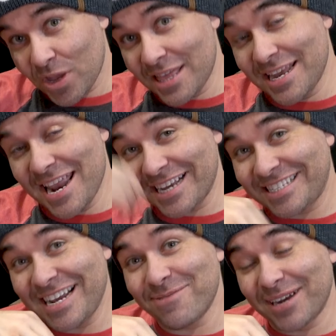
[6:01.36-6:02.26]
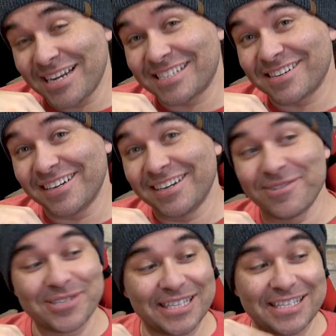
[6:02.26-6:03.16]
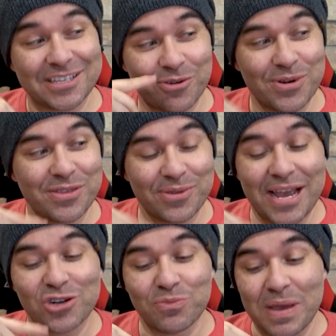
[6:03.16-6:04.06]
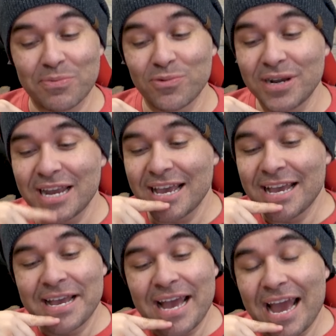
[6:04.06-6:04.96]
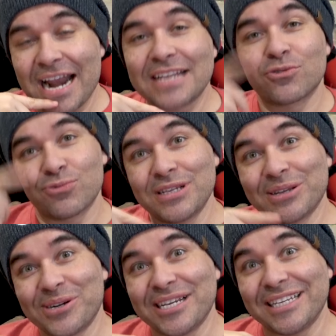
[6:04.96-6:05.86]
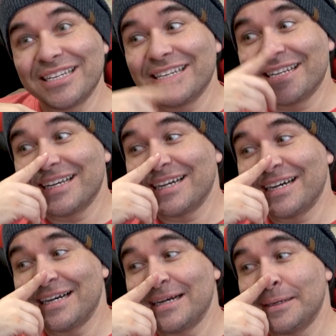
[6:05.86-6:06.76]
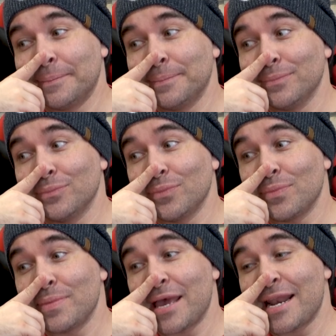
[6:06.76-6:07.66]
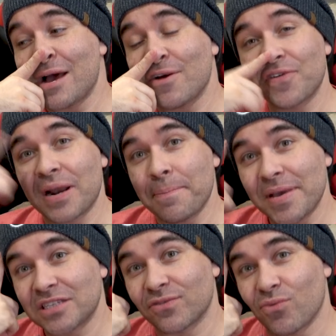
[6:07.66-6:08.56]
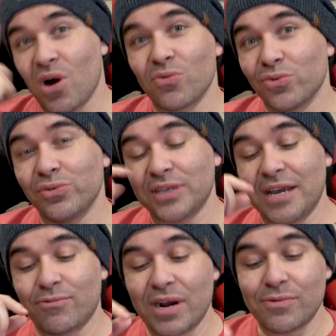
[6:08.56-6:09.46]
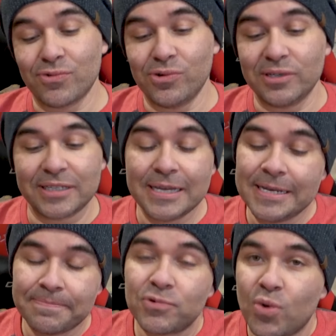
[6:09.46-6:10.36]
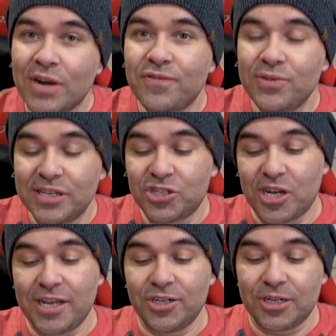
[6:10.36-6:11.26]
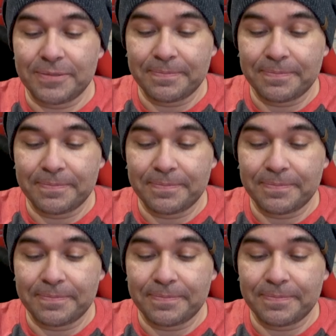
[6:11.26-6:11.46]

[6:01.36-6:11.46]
And the next day when I started noticing this, I started reading through the actual paper one, and I had to relearn it. And now I've got a mix of wrong rules and right rules. Quite a few things changed.